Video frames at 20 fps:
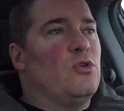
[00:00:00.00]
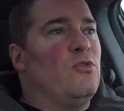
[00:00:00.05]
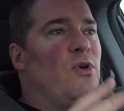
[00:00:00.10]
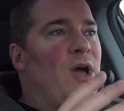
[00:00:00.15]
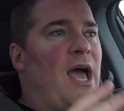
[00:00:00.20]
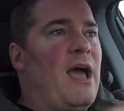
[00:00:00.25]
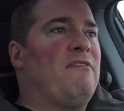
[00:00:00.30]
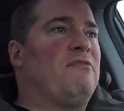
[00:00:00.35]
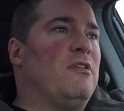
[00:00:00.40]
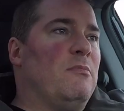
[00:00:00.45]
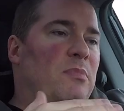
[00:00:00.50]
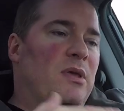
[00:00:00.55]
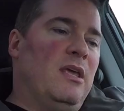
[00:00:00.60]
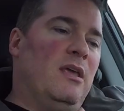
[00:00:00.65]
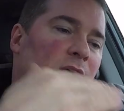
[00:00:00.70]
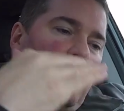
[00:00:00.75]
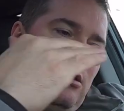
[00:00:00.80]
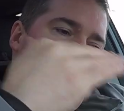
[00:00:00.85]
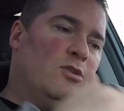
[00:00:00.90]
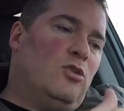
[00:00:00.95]
You have to
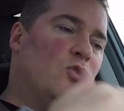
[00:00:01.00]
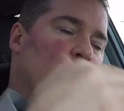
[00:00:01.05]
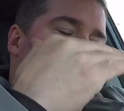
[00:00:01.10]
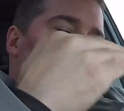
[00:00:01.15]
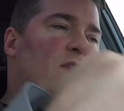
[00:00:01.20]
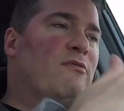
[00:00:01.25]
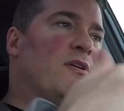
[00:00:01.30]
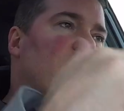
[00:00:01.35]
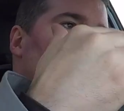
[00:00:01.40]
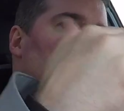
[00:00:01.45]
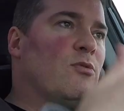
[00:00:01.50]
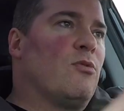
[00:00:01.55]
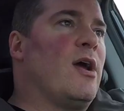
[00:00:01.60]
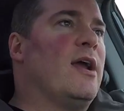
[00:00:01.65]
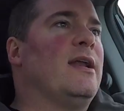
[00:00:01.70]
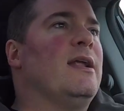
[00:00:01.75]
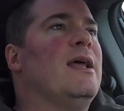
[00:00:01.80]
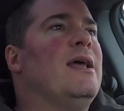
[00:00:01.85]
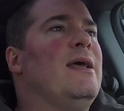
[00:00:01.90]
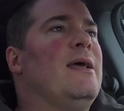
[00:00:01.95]
do everything
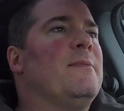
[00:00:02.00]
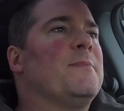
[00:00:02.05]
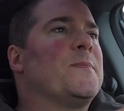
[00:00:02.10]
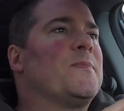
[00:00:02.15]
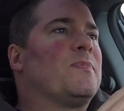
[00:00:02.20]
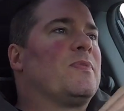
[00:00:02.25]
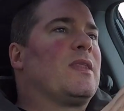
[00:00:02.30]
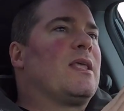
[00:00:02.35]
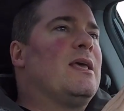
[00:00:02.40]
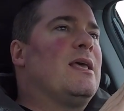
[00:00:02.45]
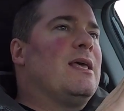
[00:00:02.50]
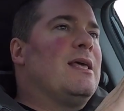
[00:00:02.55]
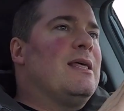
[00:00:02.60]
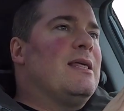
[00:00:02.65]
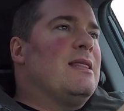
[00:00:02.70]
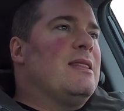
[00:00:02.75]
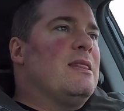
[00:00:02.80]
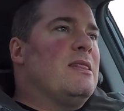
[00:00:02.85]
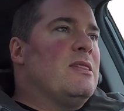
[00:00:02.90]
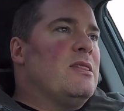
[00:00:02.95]
right.
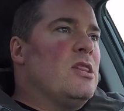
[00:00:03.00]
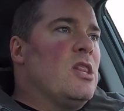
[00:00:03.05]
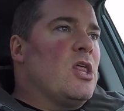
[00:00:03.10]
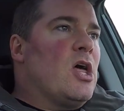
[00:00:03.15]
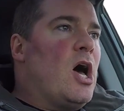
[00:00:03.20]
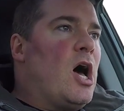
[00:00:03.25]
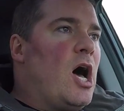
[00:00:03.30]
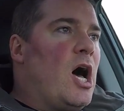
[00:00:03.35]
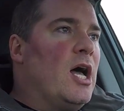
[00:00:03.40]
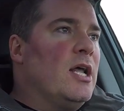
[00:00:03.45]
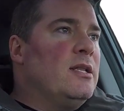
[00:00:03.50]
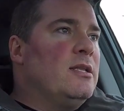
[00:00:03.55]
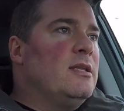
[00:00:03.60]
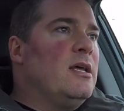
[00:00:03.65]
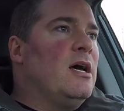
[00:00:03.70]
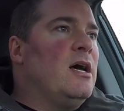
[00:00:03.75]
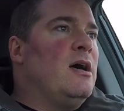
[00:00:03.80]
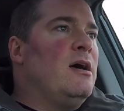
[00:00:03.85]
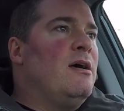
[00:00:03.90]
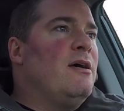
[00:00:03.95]

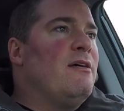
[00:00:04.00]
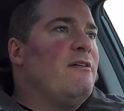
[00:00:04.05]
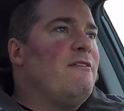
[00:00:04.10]
Honda